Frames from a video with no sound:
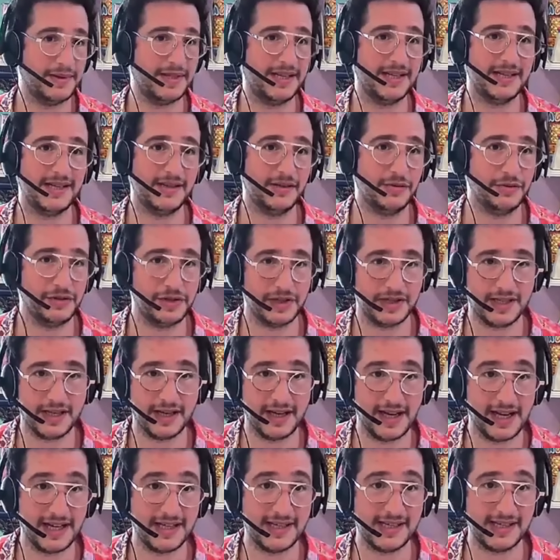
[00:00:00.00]
perhaps this is
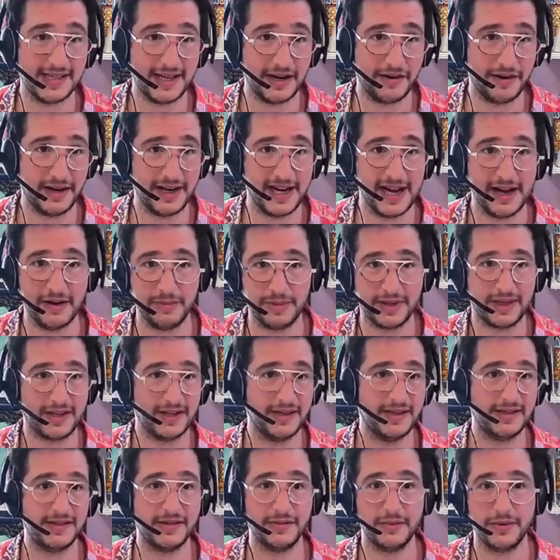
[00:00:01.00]
all just unnecessary
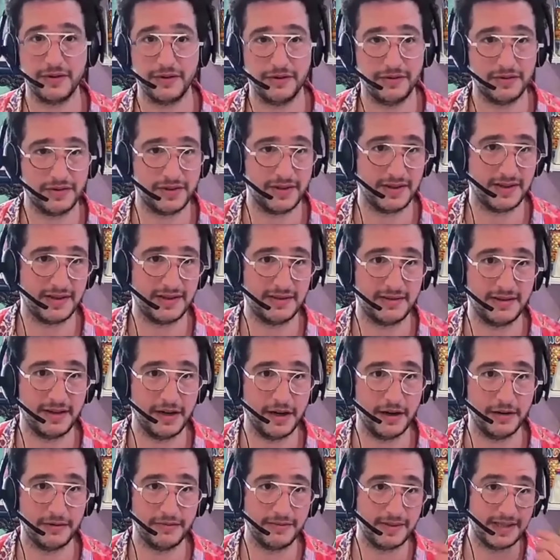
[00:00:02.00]
now because we're all
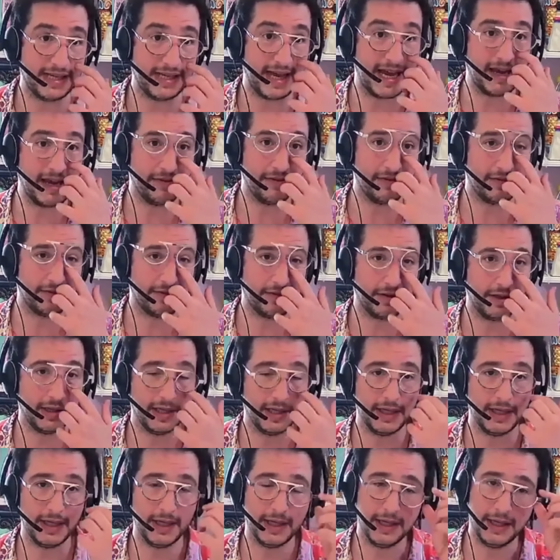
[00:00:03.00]
just, you know,
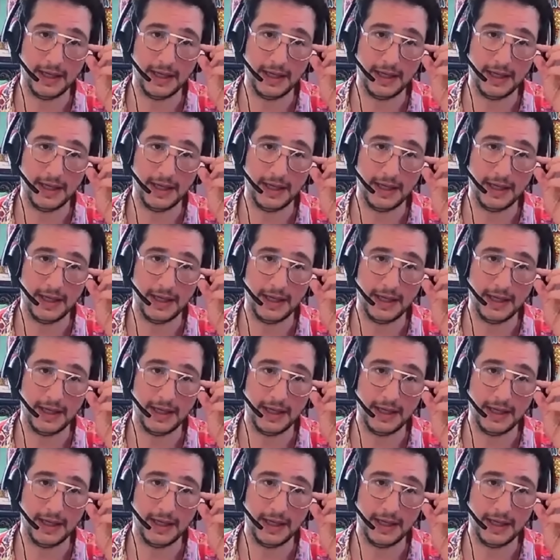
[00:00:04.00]
safe,